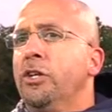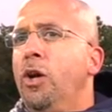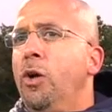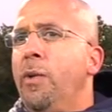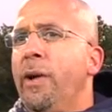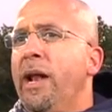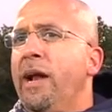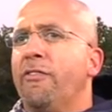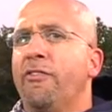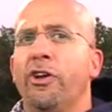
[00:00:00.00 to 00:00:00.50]
You know,
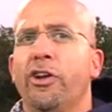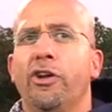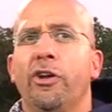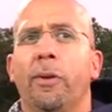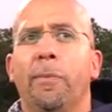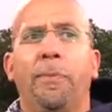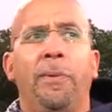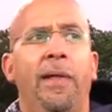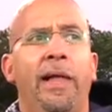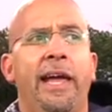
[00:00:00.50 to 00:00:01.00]
whenever
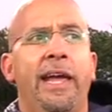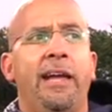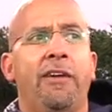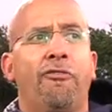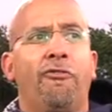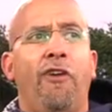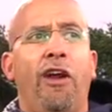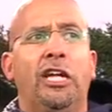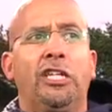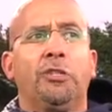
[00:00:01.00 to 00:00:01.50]
you're playing
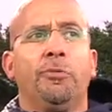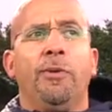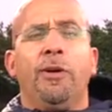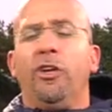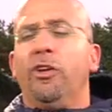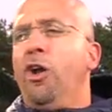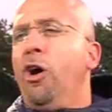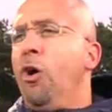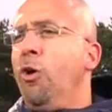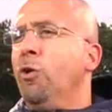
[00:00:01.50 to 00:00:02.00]
freshman
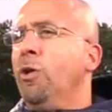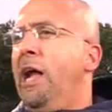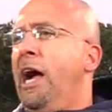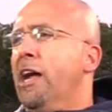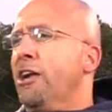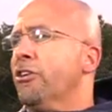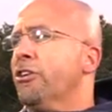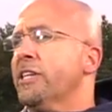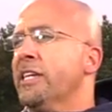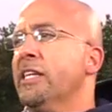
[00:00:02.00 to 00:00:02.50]
on the
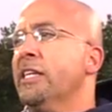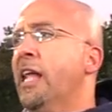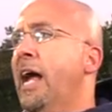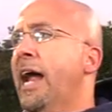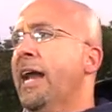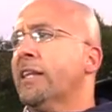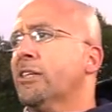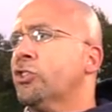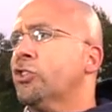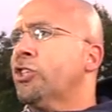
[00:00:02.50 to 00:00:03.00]
O-line or
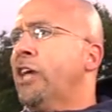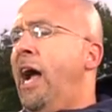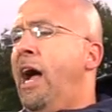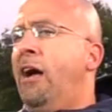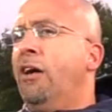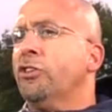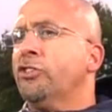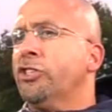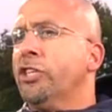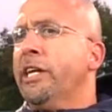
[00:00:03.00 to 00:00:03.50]
D-line, it's
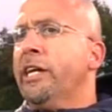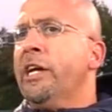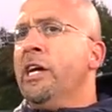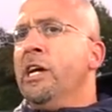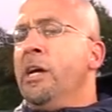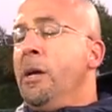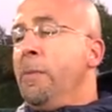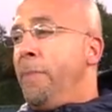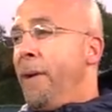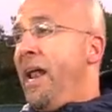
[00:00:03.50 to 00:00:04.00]
challenging.
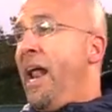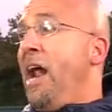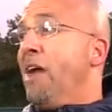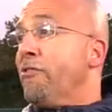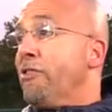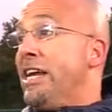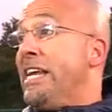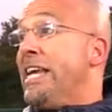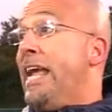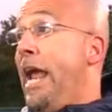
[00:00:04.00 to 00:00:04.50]
But
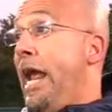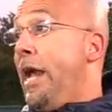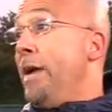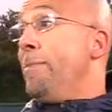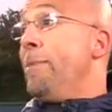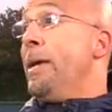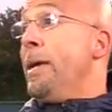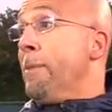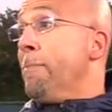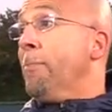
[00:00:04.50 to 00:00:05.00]
every
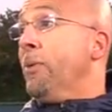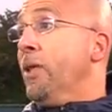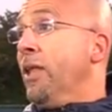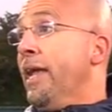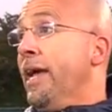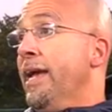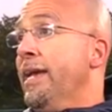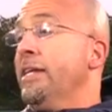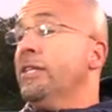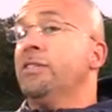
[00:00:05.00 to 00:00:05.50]
game he
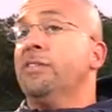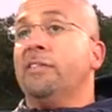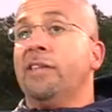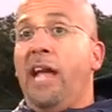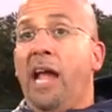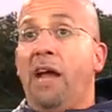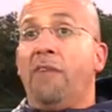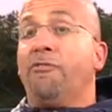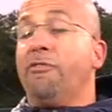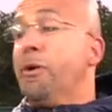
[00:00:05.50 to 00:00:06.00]
plays,
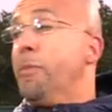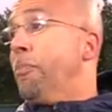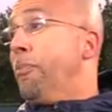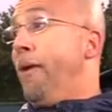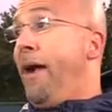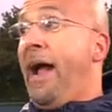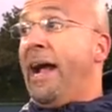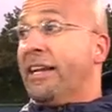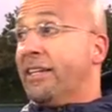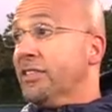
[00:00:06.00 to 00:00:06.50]
every
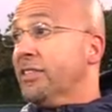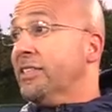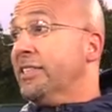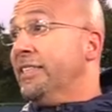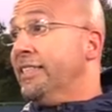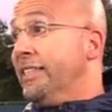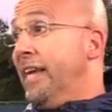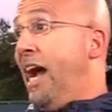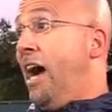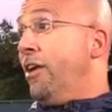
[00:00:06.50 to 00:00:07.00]
practice
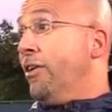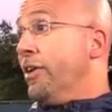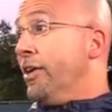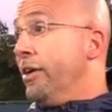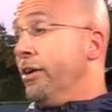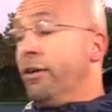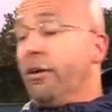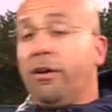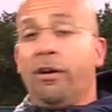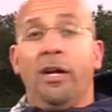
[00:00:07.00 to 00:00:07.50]
he's out
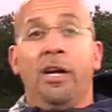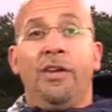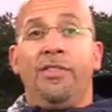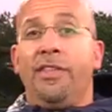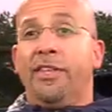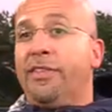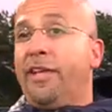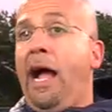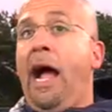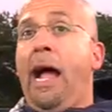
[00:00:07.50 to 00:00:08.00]
here,
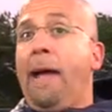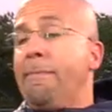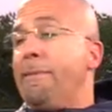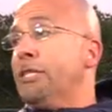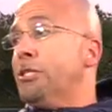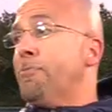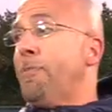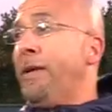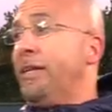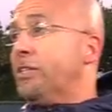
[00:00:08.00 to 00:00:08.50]
the time
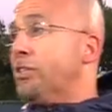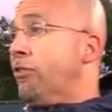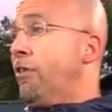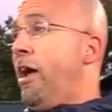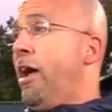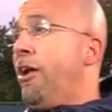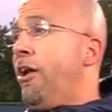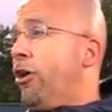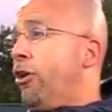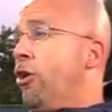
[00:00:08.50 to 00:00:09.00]
he spends
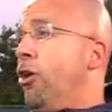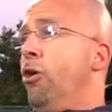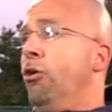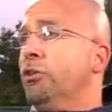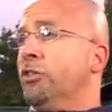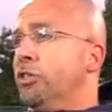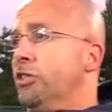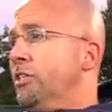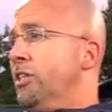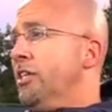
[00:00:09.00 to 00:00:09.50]
around our
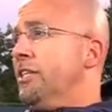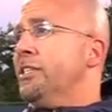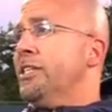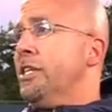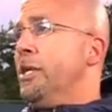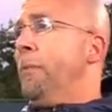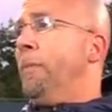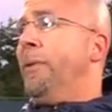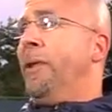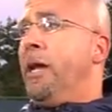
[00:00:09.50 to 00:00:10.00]
coaches and is
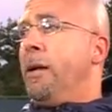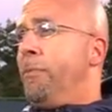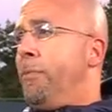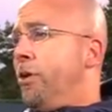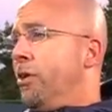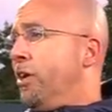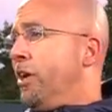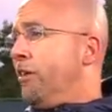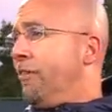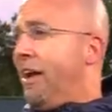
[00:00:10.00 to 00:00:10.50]
in the
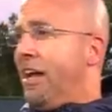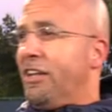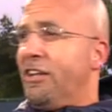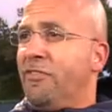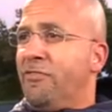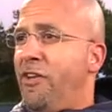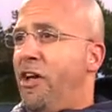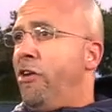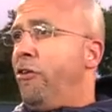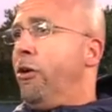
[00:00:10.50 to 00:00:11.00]
playbook and around
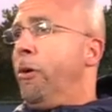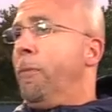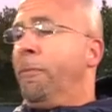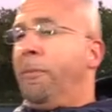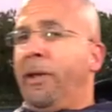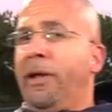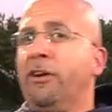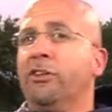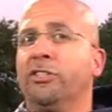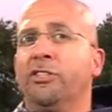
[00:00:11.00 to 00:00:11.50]
the veteran
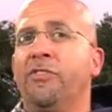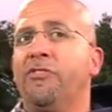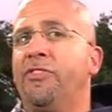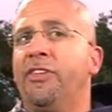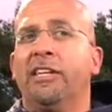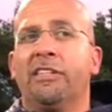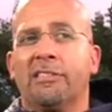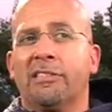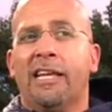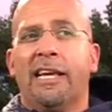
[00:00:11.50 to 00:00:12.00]
players and
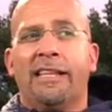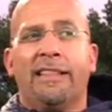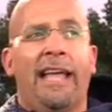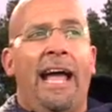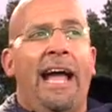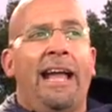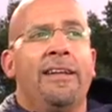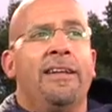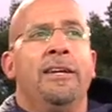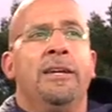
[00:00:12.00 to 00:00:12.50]
things like
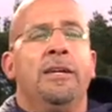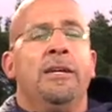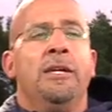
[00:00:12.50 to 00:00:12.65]
that,